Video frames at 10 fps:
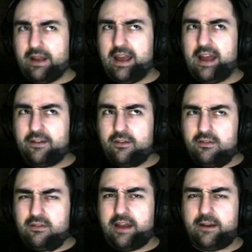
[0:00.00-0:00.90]
added
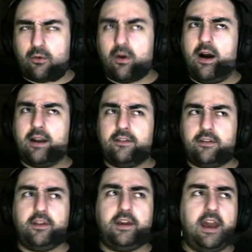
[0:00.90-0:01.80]
later on
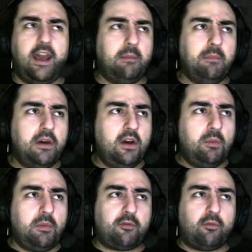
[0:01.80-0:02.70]
into the game.
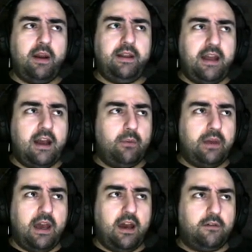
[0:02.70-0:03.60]
But for right now, we
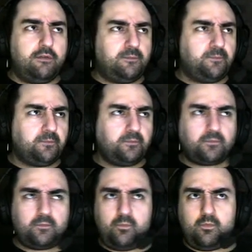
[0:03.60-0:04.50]
have
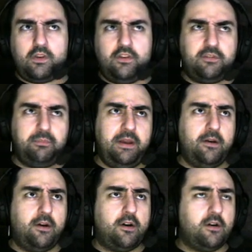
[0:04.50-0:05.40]

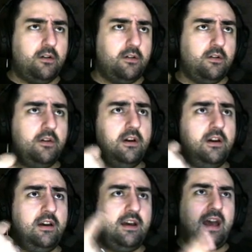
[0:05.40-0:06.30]
spear,
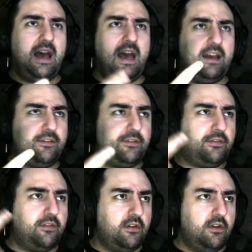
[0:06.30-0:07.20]

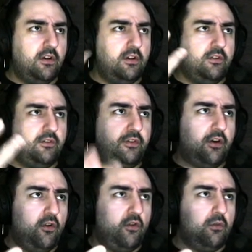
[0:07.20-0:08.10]
axe,
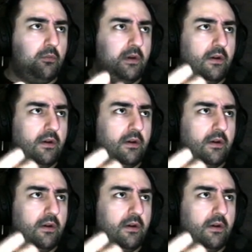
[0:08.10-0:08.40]
tome,